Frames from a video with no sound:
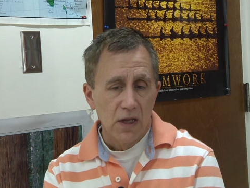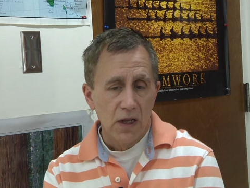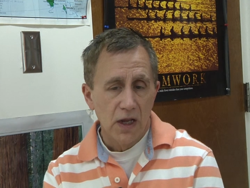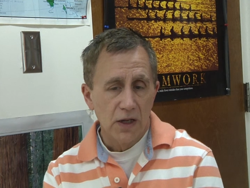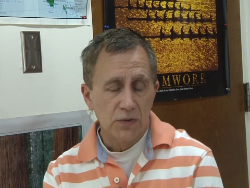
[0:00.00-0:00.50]

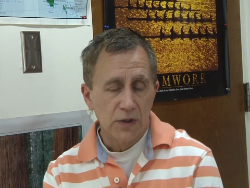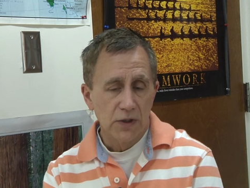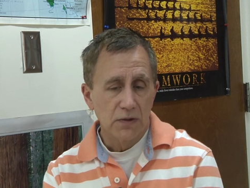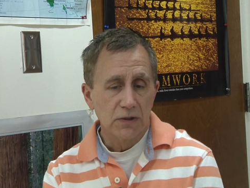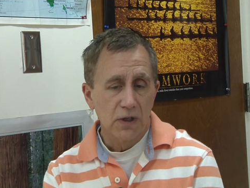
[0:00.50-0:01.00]
And when
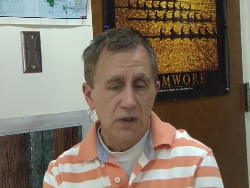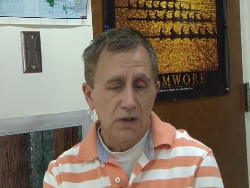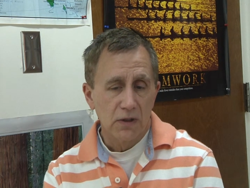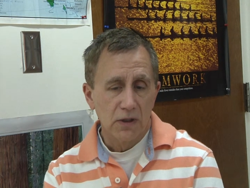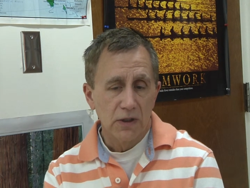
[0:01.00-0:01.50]
those
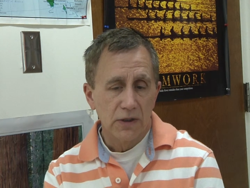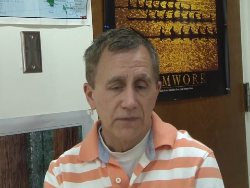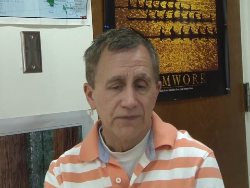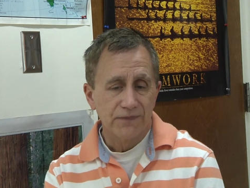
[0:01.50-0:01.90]
are